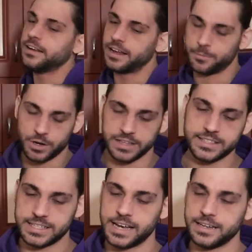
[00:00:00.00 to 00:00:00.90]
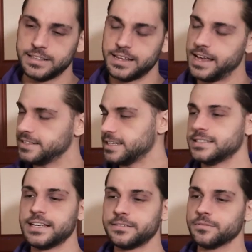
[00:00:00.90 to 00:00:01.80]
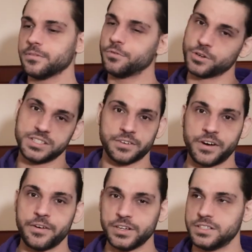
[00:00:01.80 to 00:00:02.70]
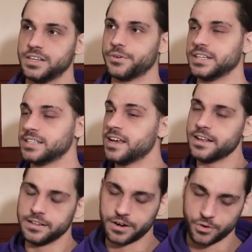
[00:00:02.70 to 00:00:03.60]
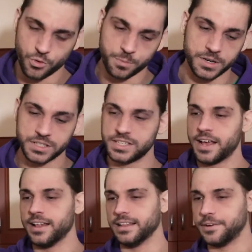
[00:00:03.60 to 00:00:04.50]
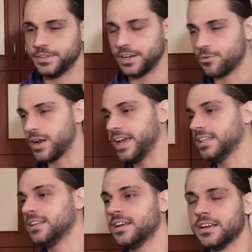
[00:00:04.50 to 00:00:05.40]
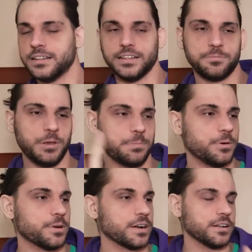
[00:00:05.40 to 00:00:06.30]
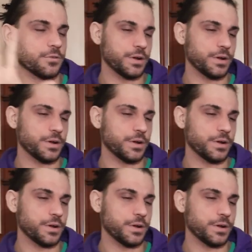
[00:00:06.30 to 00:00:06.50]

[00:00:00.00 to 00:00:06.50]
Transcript: I'm really excited, as I said, for Survivor Series. There are rumors left and right that people are gonna